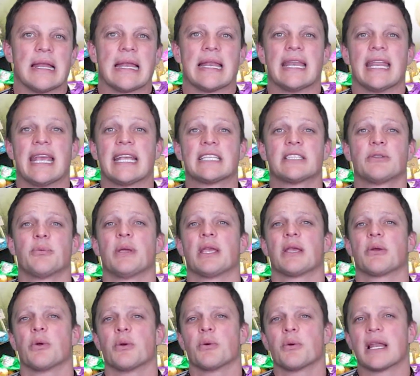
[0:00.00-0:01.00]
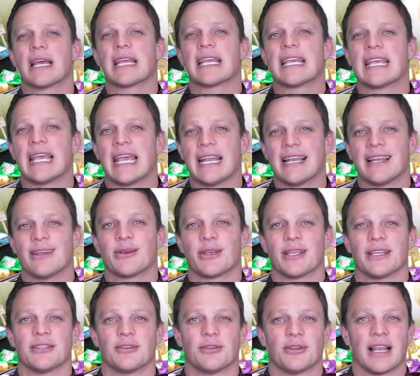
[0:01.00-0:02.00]
Next week, we will again
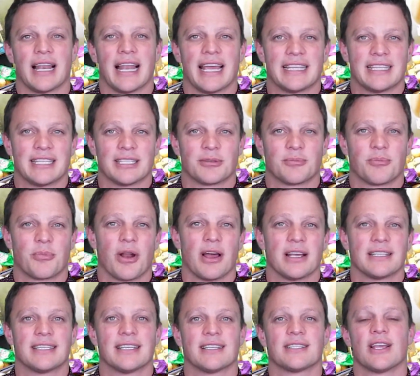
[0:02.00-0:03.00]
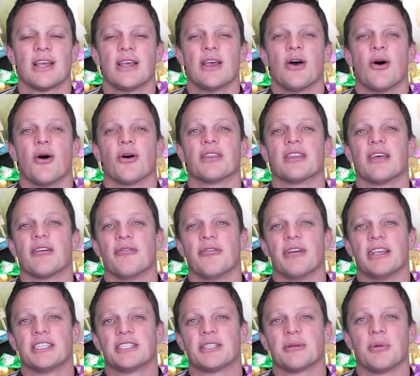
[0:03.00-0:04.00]
look into the latest prices on the
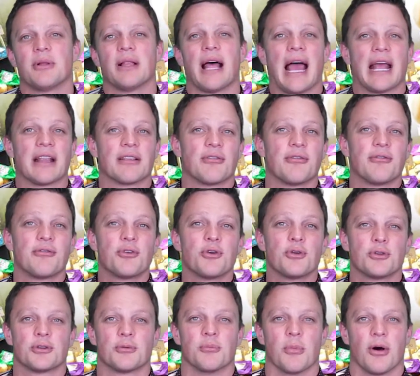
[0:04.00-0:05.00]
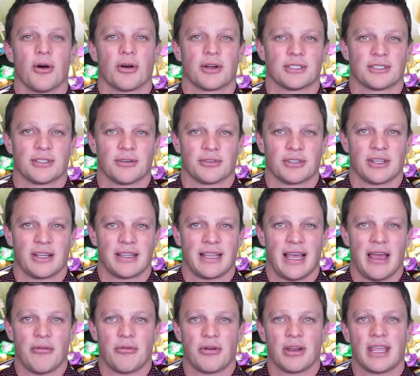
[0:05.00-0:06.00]
vegetable and fruit markets of South
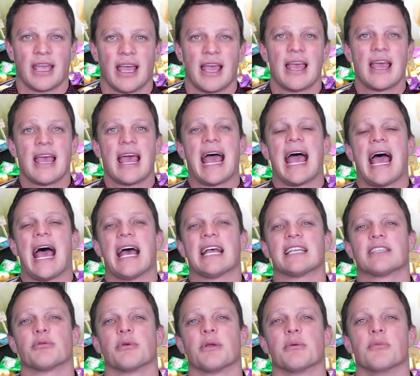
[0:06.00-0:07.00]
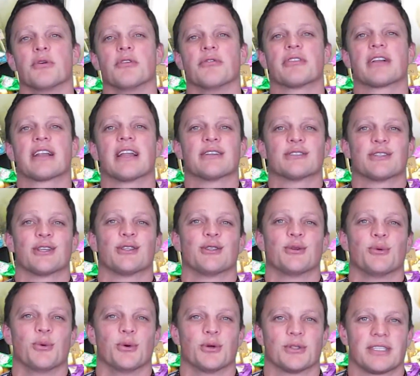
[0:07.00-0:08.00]
Africa as we move closer
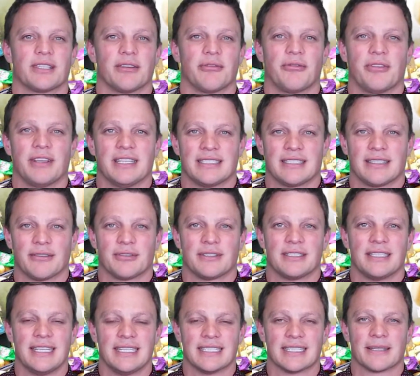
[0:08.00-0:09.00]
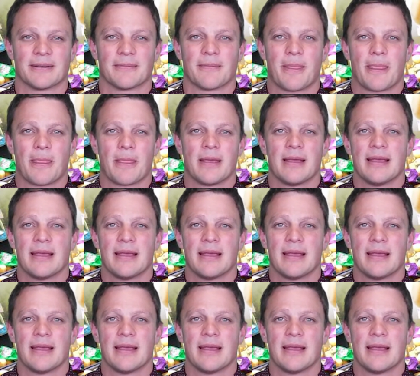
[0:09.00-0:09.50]
towards the festive season.